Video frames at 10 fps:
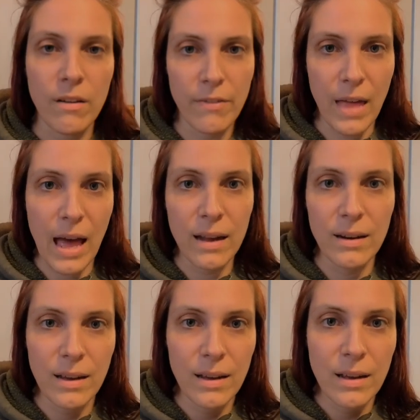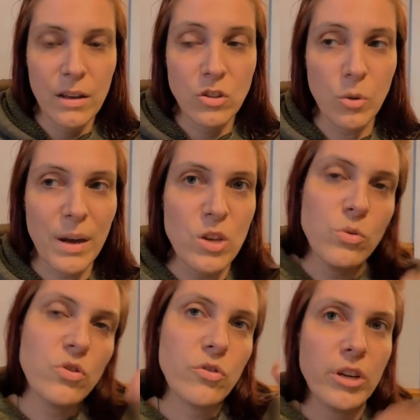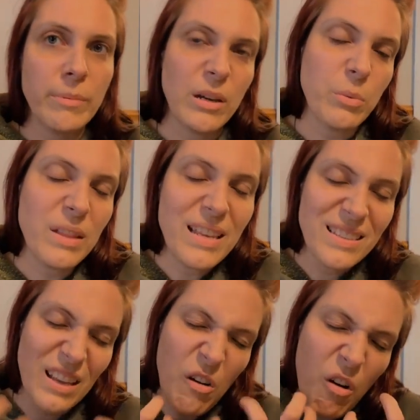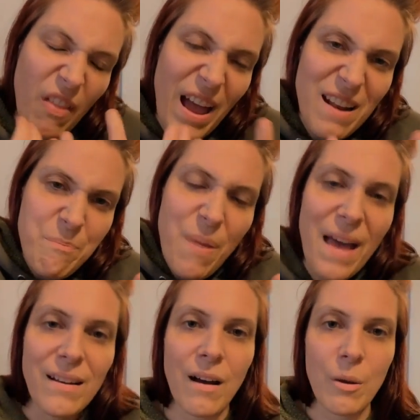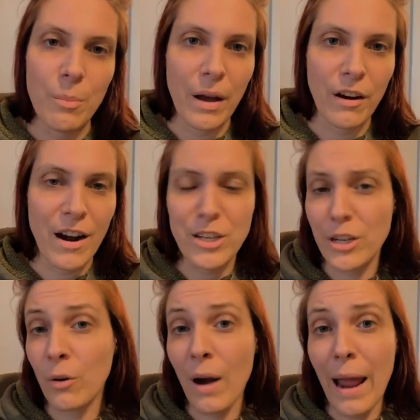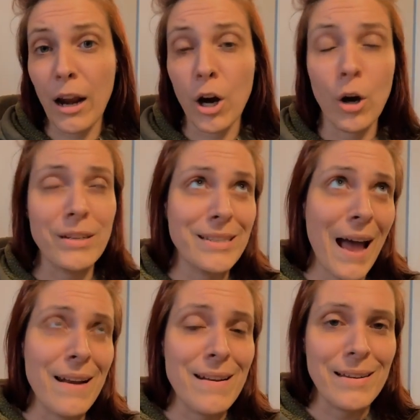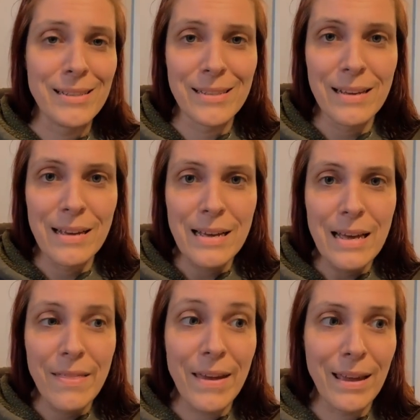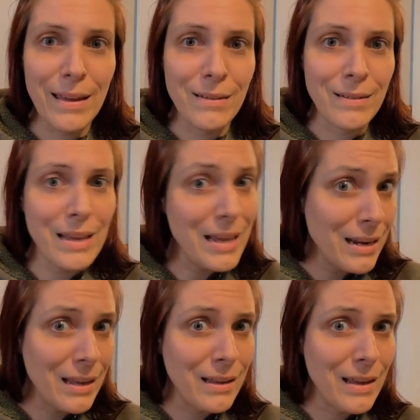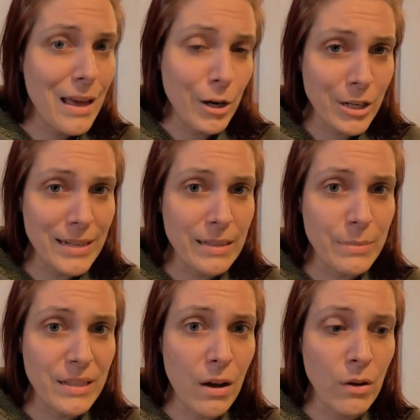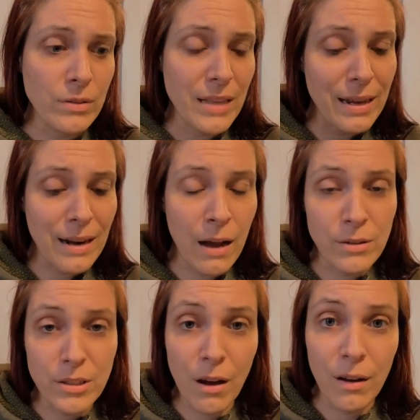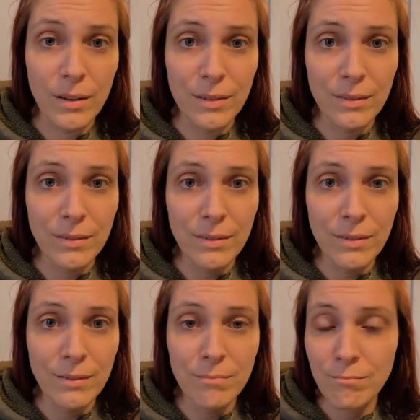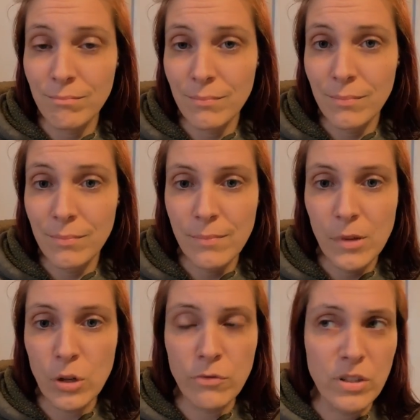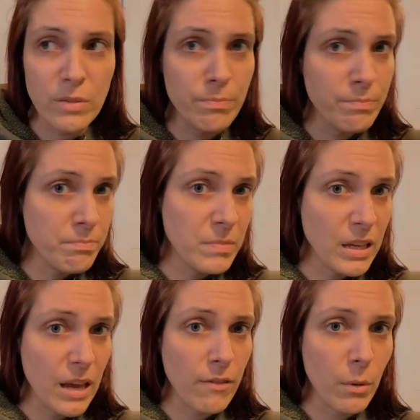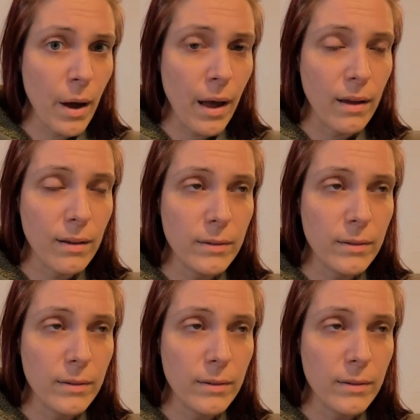off that. So by you screaming and releasing all that pent up aggression or anger or sadness, they can eat it, energize themselves, and now it's gone. You just gave it away.